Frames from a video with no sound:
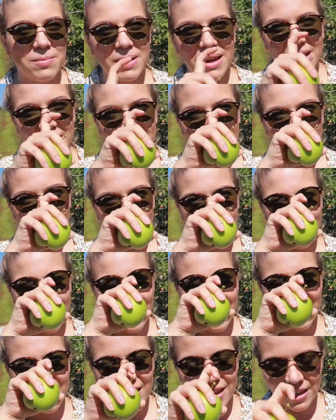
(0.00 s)
Imaginaros que
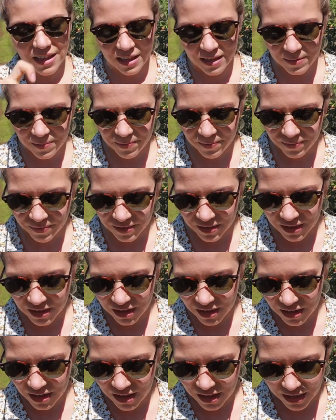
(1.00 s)

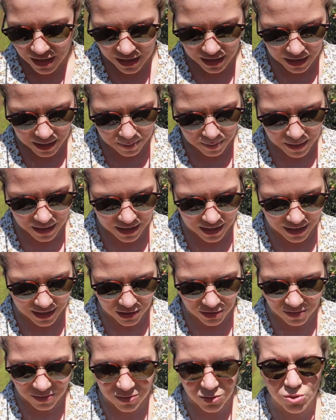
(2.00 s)
en España